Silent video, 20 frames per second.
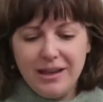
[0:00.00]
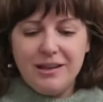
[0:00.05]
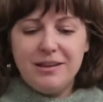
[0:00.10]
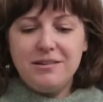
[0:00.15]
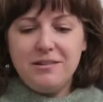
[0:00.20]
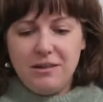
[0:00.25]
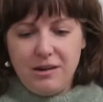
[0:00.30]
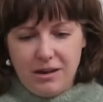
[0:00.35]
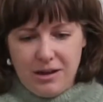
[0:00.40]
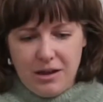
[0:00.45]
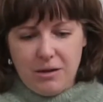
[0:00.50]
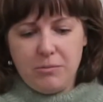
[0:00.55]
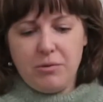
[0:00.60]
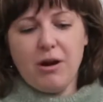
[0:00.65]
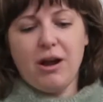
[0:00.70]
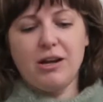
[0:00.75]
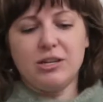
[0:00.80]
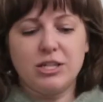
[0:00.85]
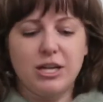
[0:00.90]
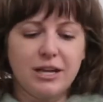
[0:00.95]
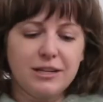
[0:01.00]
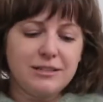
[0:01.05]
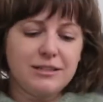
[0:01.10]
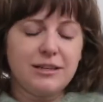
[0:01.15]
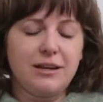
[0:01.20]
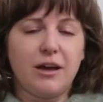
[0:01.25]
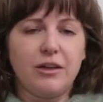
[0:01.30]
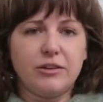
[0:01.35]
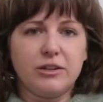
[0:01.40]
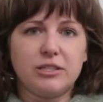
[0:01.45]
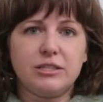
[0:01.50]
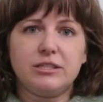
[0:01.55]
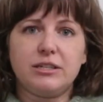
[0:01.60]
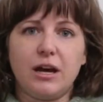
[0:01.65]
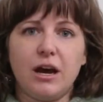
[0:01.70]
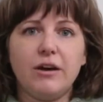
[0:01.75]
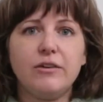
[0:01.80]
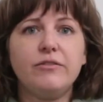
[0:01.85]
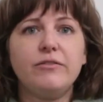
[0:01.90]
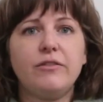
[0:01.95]
knitting projects and other
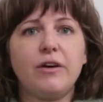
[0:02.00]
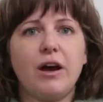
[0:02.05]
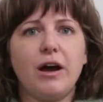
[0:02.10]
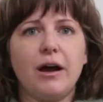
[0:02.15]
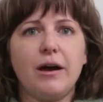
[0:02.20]
stuff.